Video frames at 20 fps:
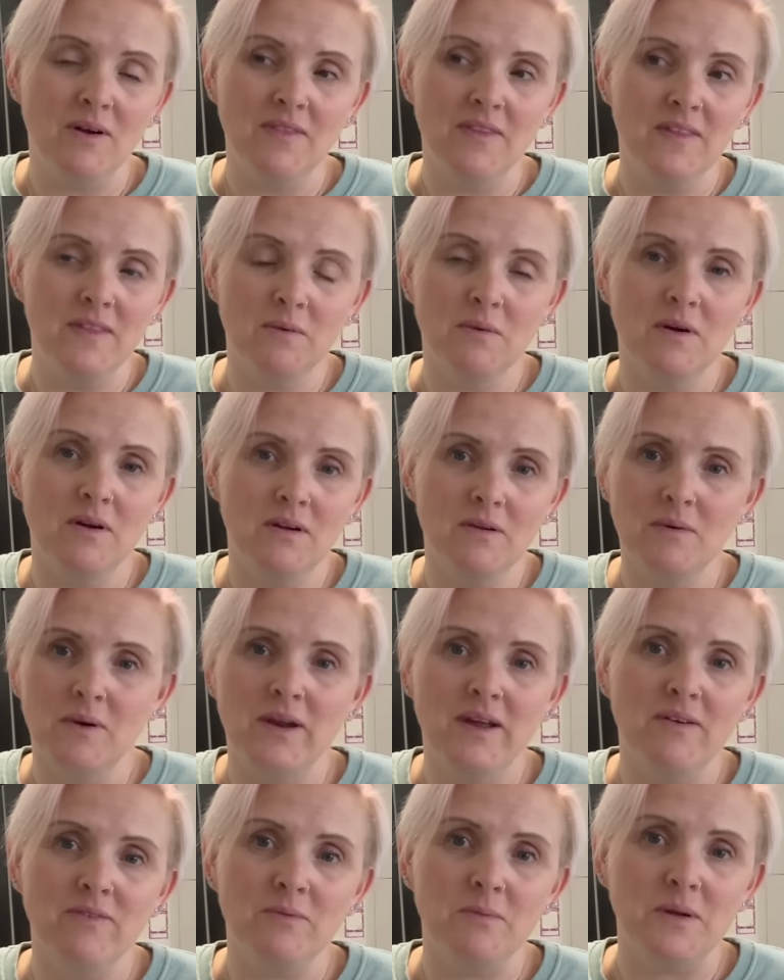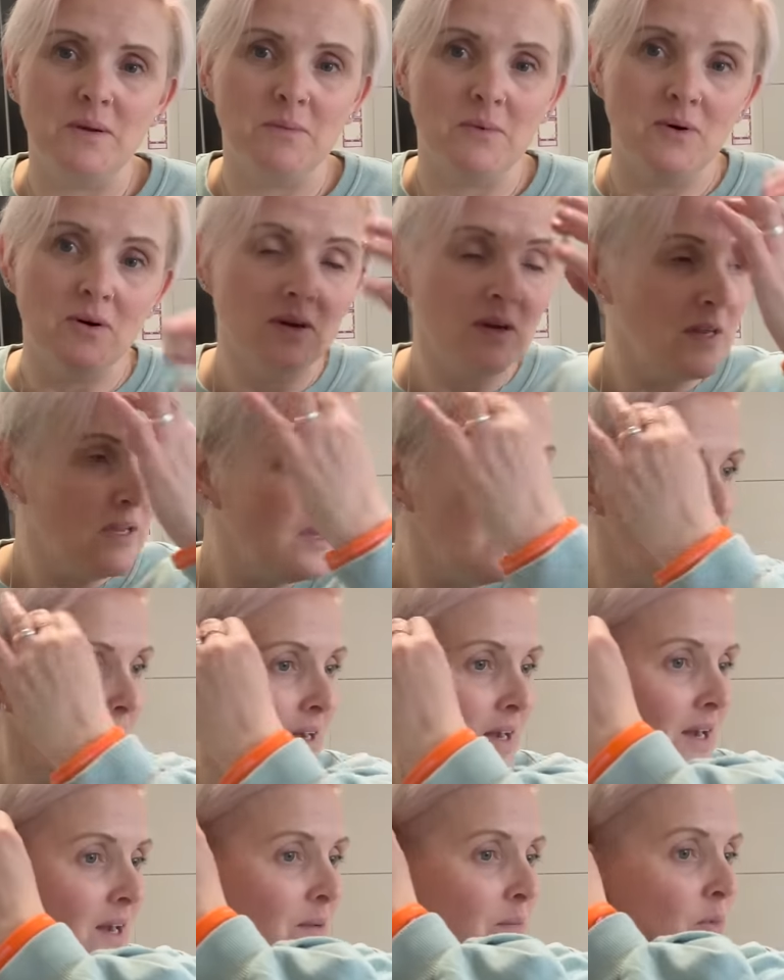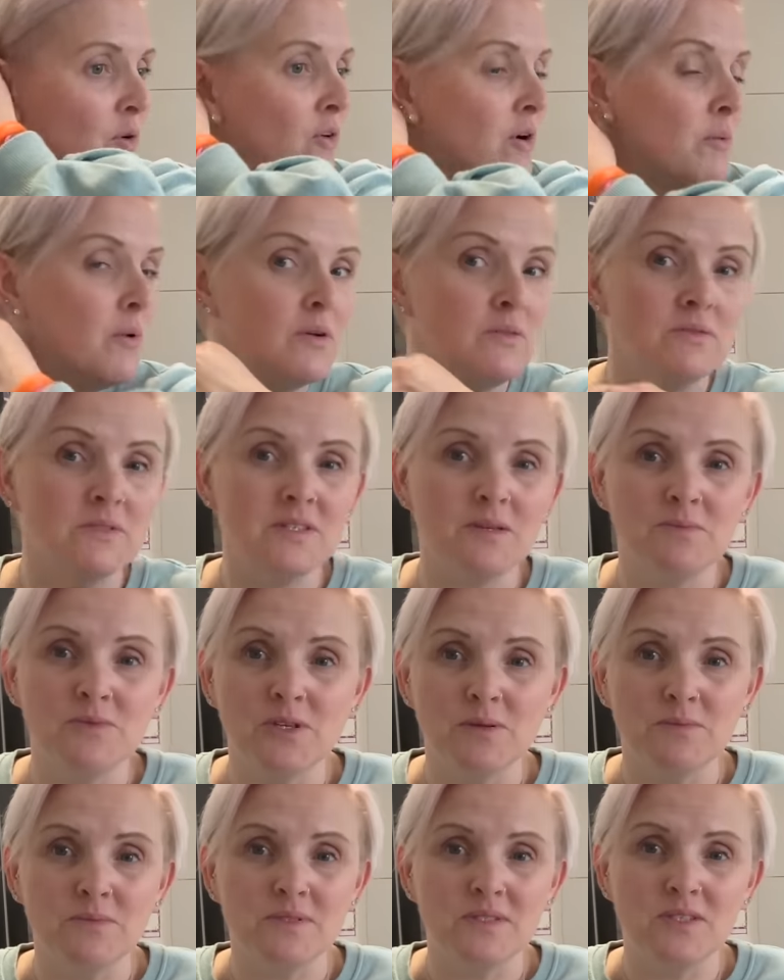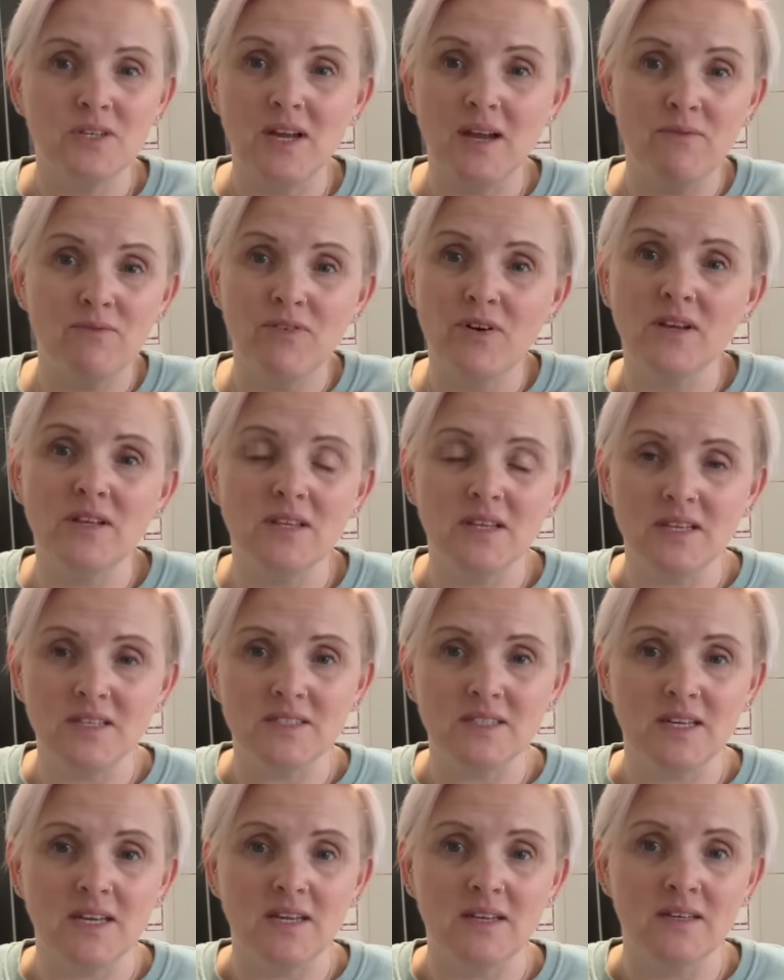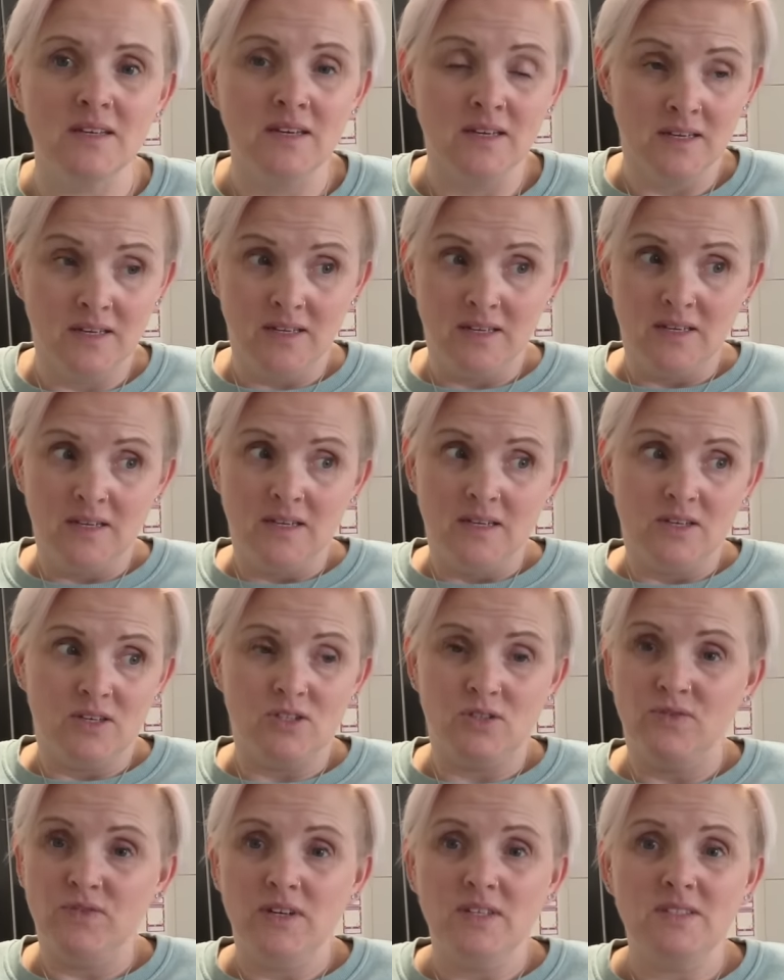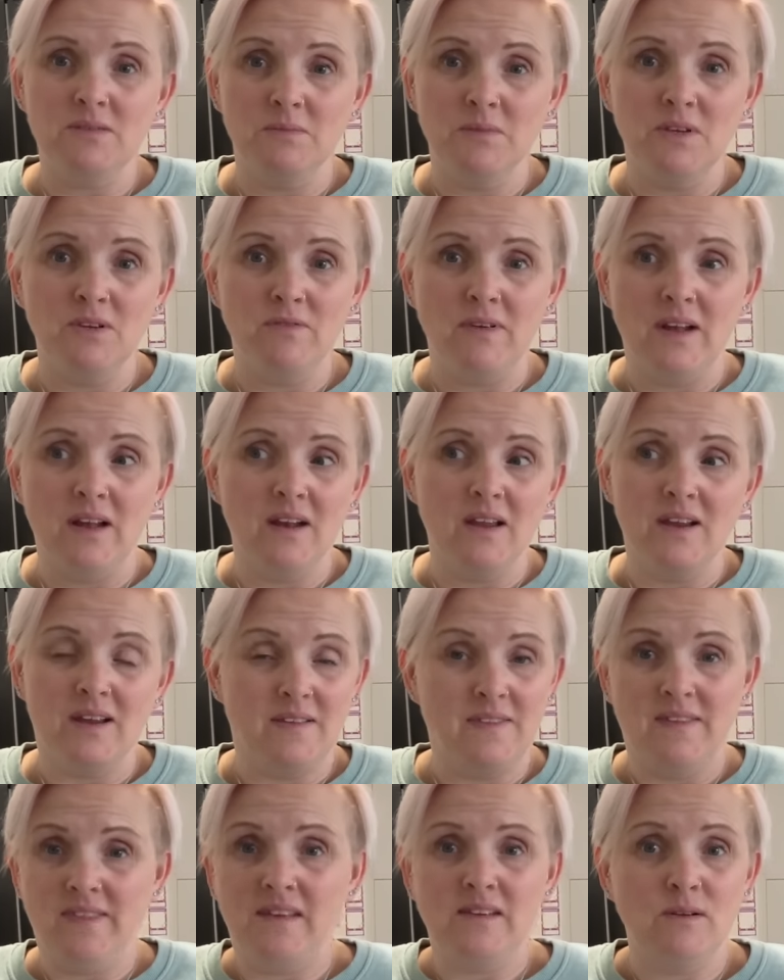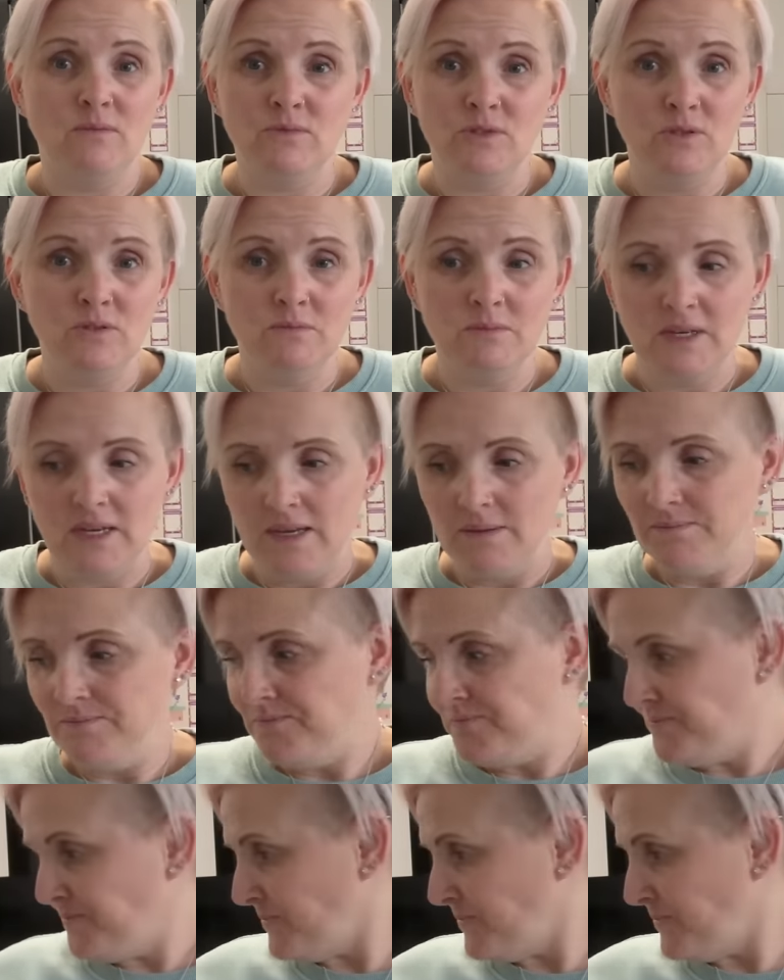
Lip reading: and then I won't have them anymore. Or I won't, sometimes you can't find things again. Because you find something you really like and then they don't do them again.